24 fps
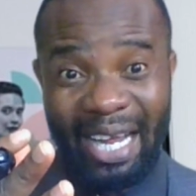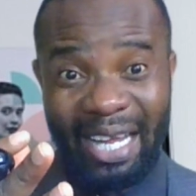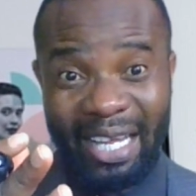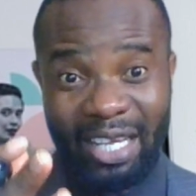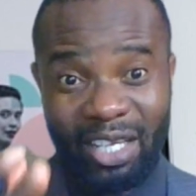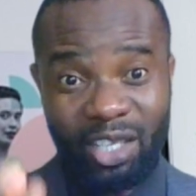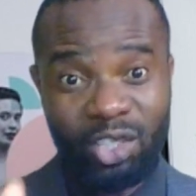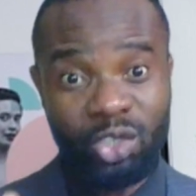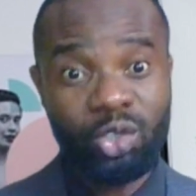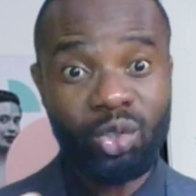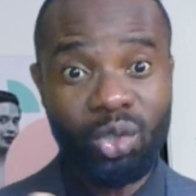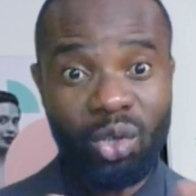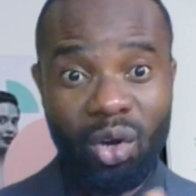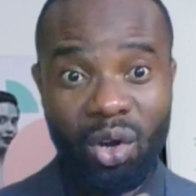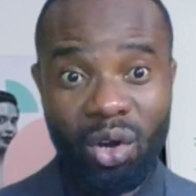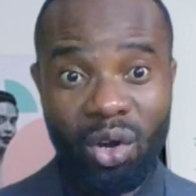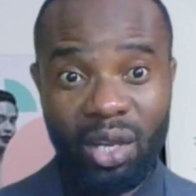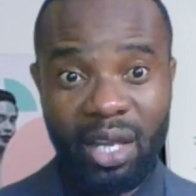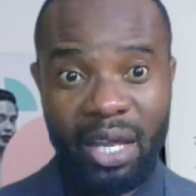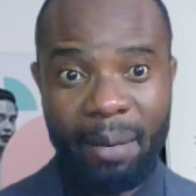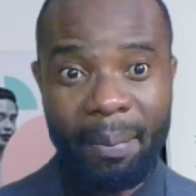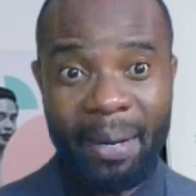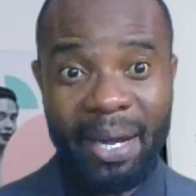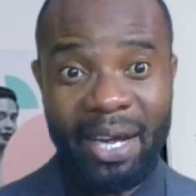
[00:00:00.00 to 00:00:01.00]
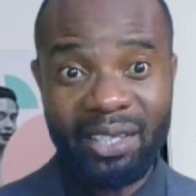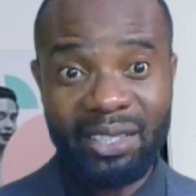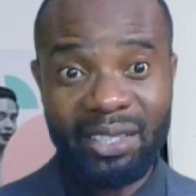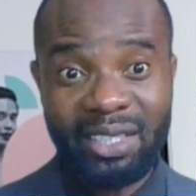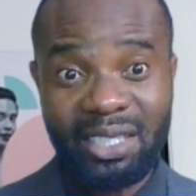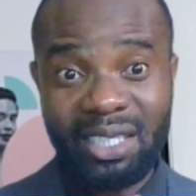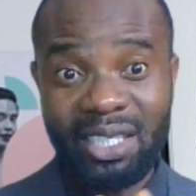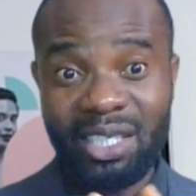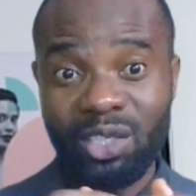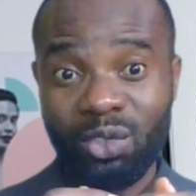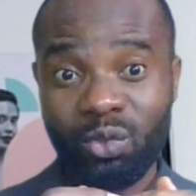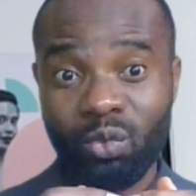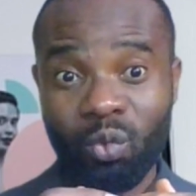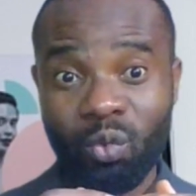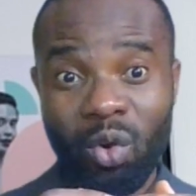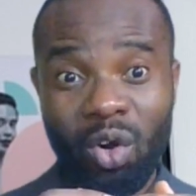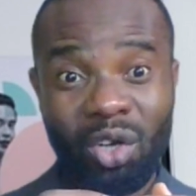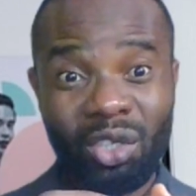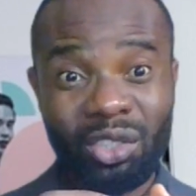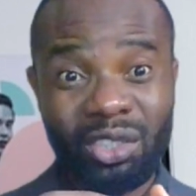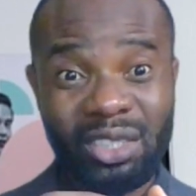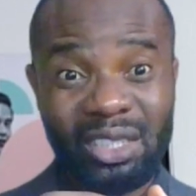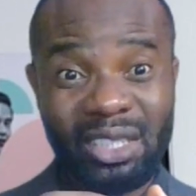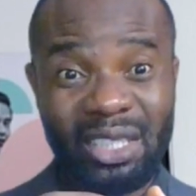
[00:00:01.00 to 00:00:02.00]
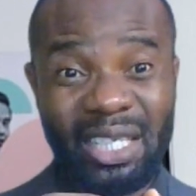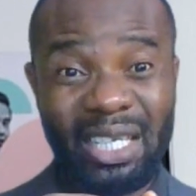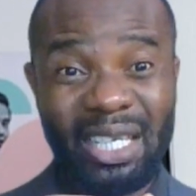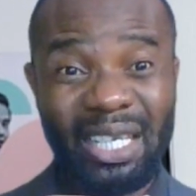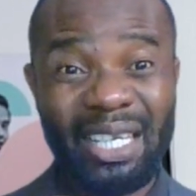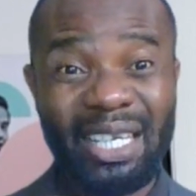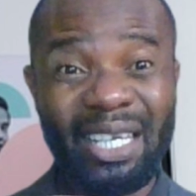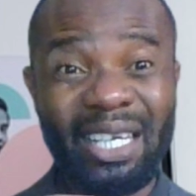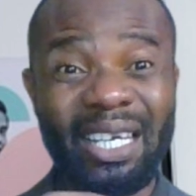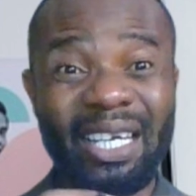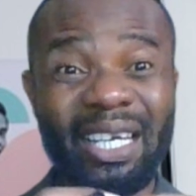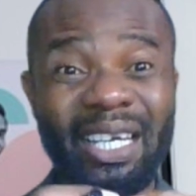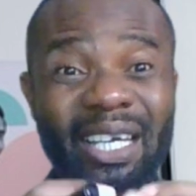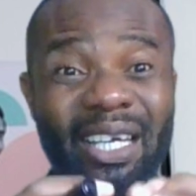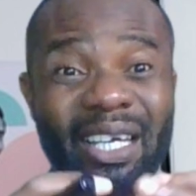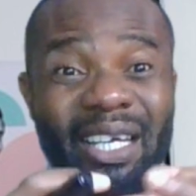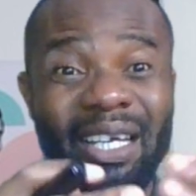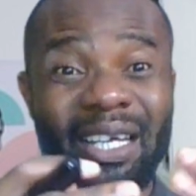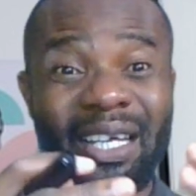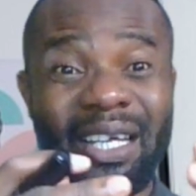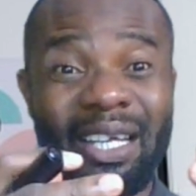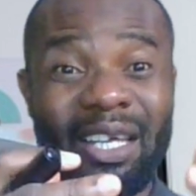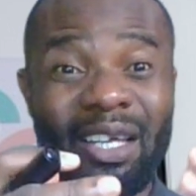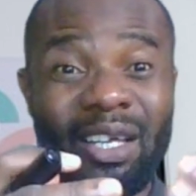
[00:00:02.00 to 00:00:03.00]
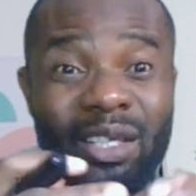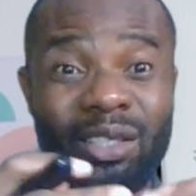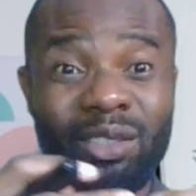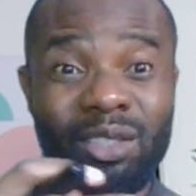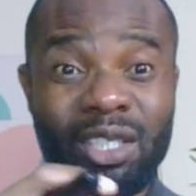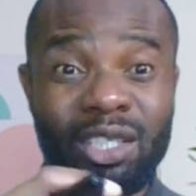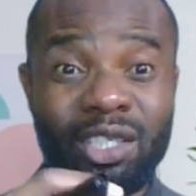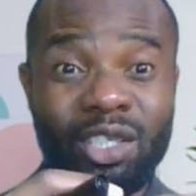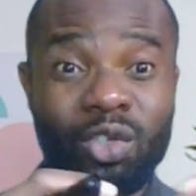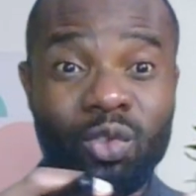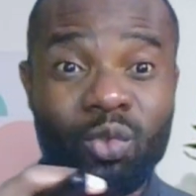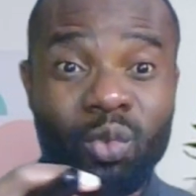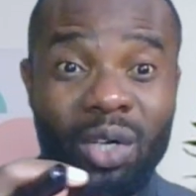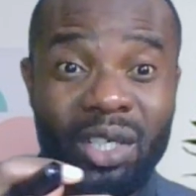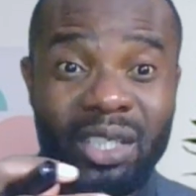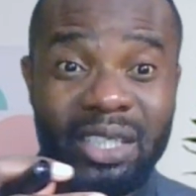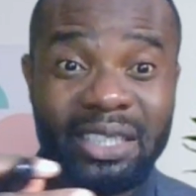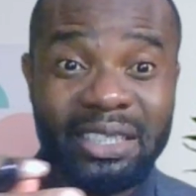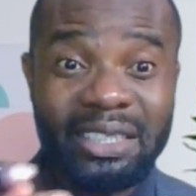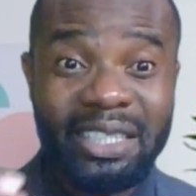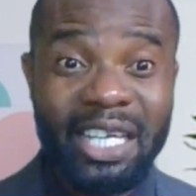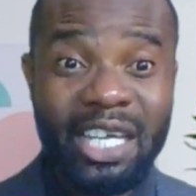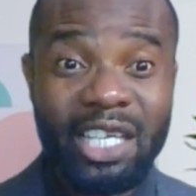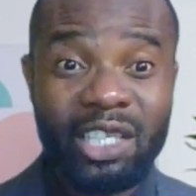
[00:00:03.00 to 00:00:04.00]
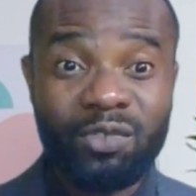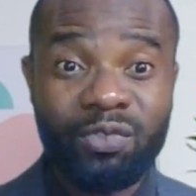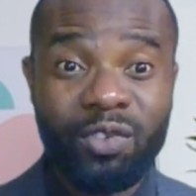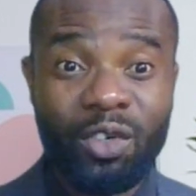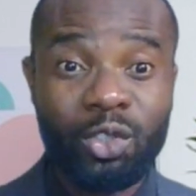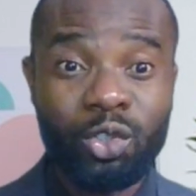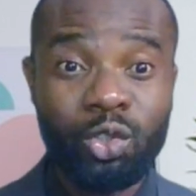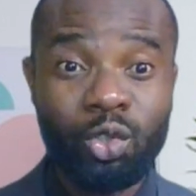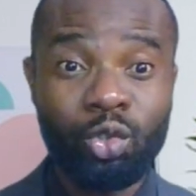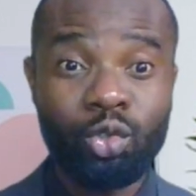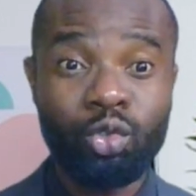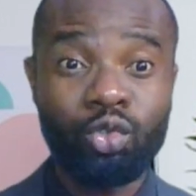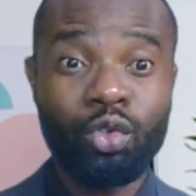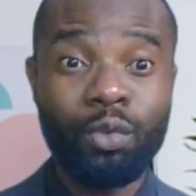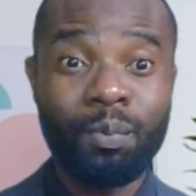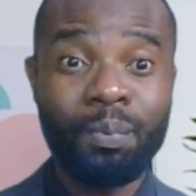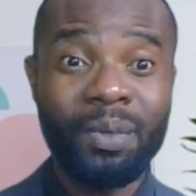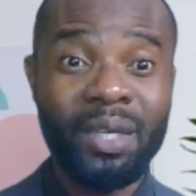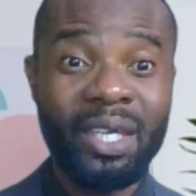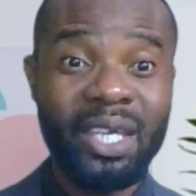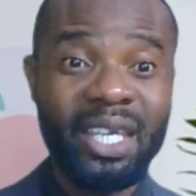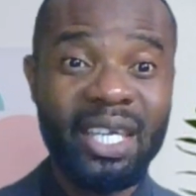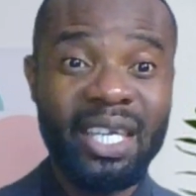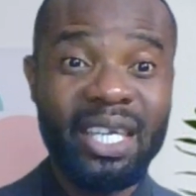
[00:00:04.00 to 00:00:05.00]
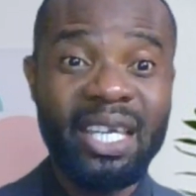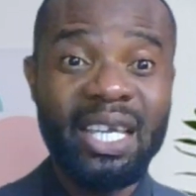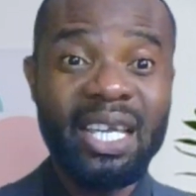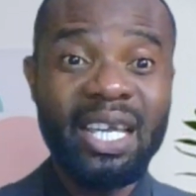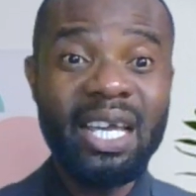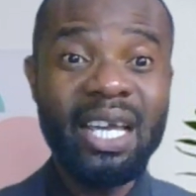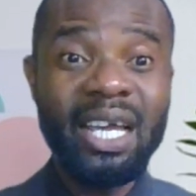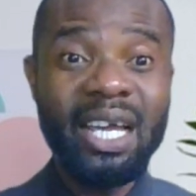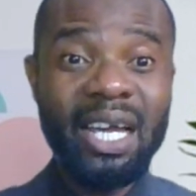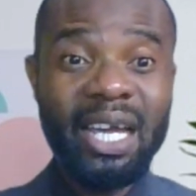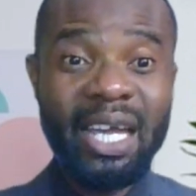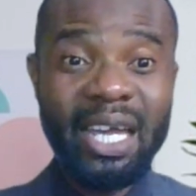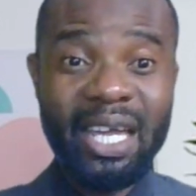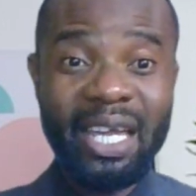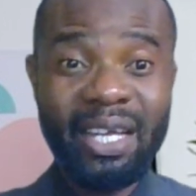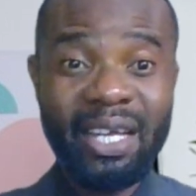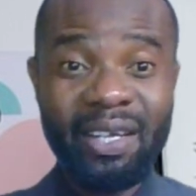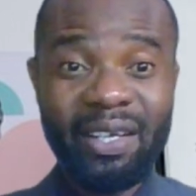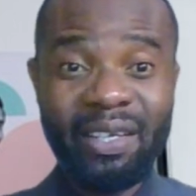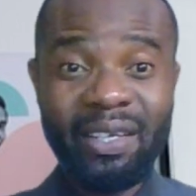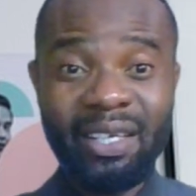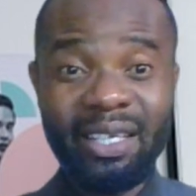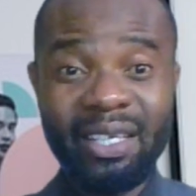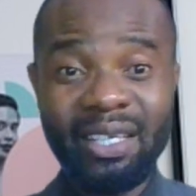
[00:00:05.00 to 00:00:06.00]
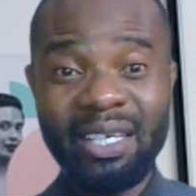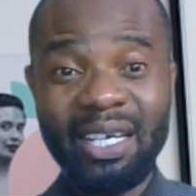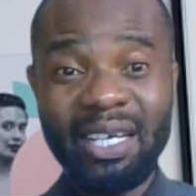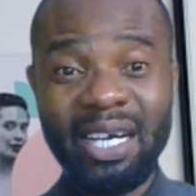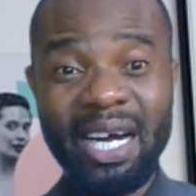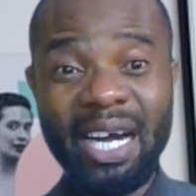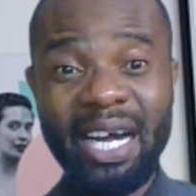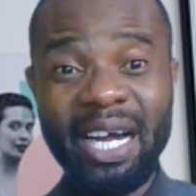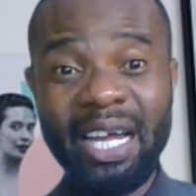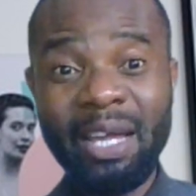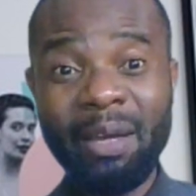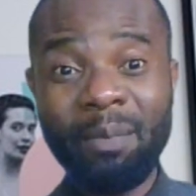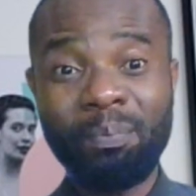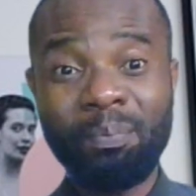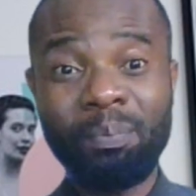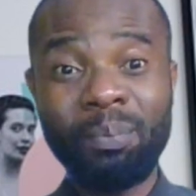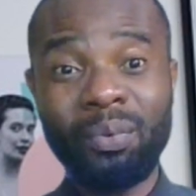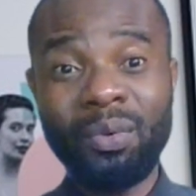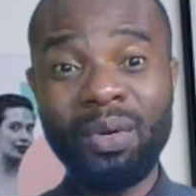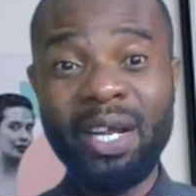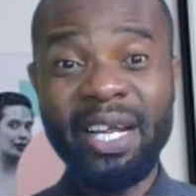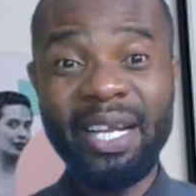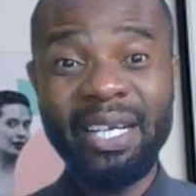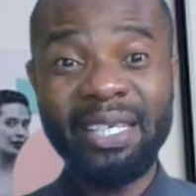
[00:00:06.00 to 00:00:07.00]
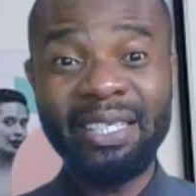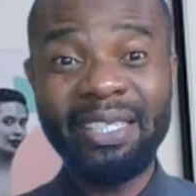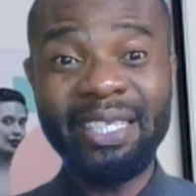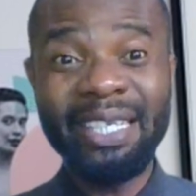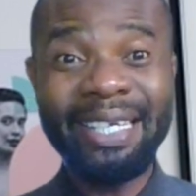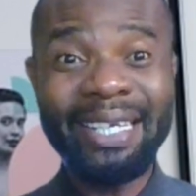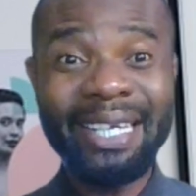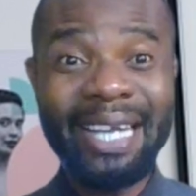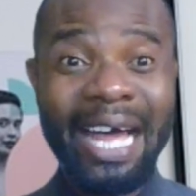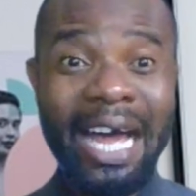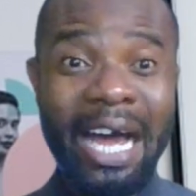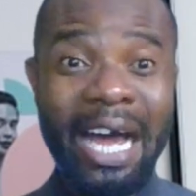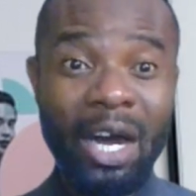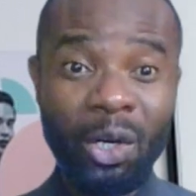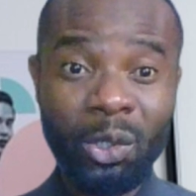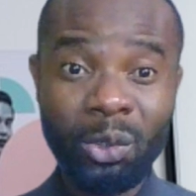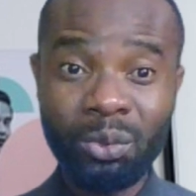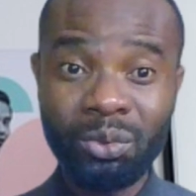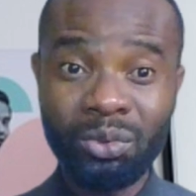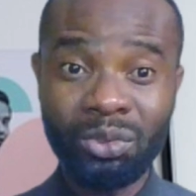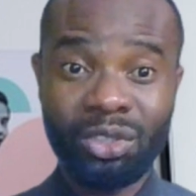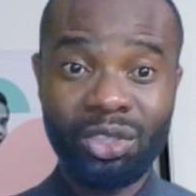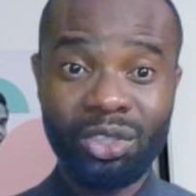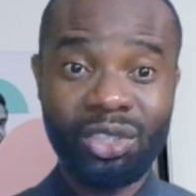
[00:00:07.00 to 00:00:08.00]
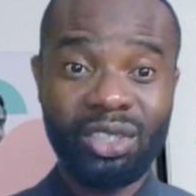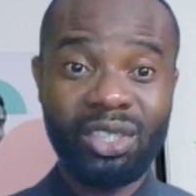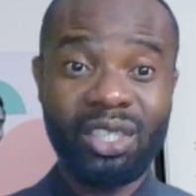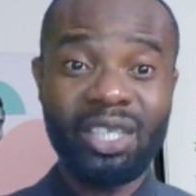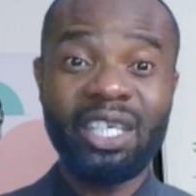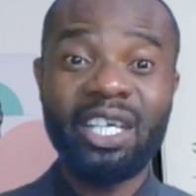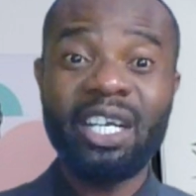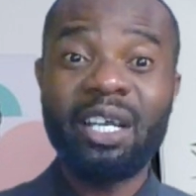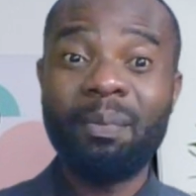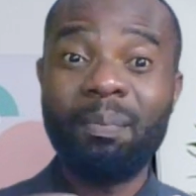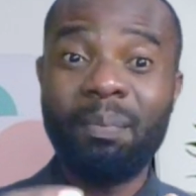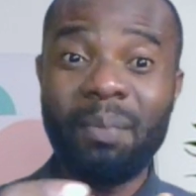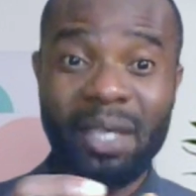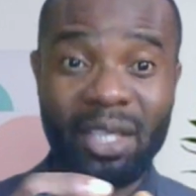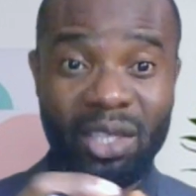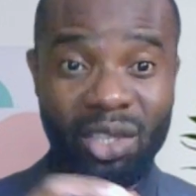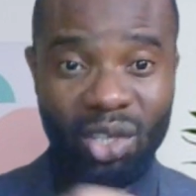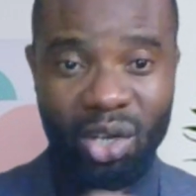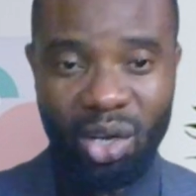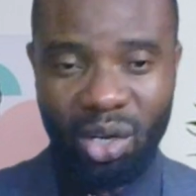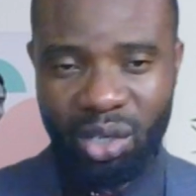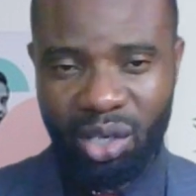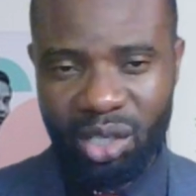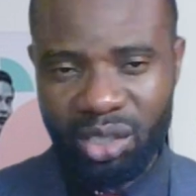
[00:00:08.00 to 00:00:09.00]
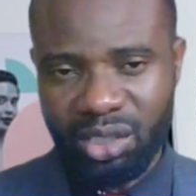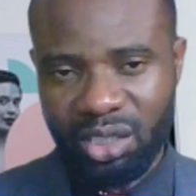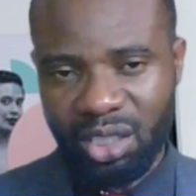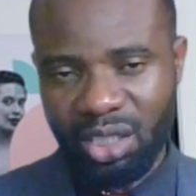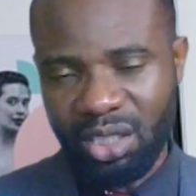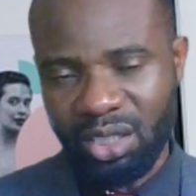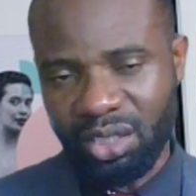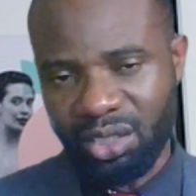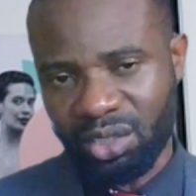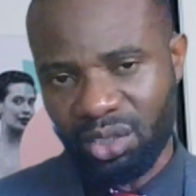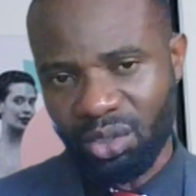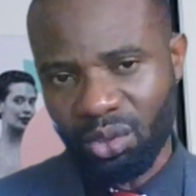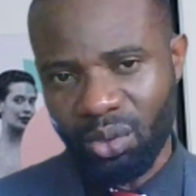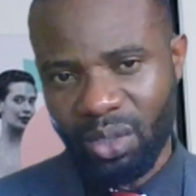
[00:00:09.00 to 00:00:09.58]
is all about. This is what it takes for you to be a renowned criminologist.